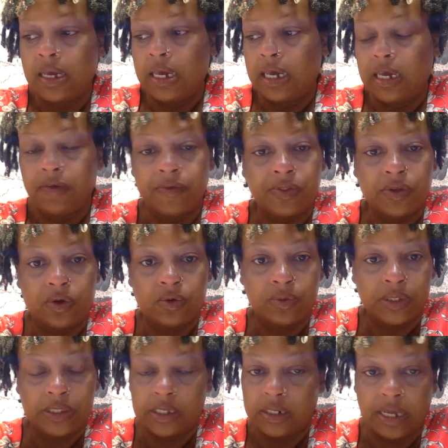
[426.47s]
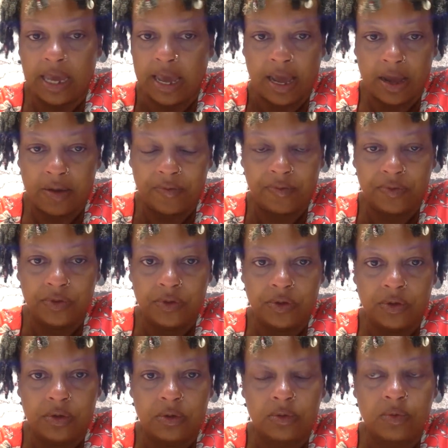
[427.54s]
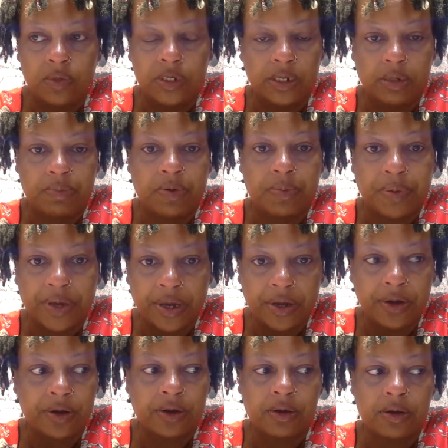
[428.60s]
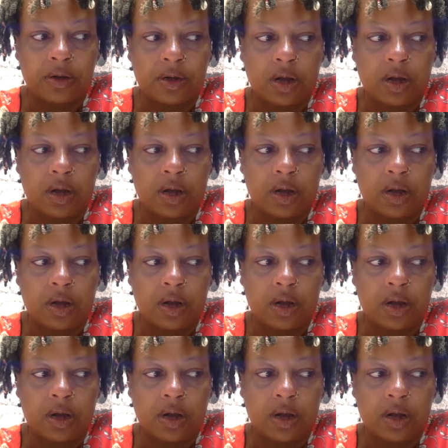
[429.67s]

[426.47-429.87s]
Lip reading: Even though we didn't have, we didn't prepare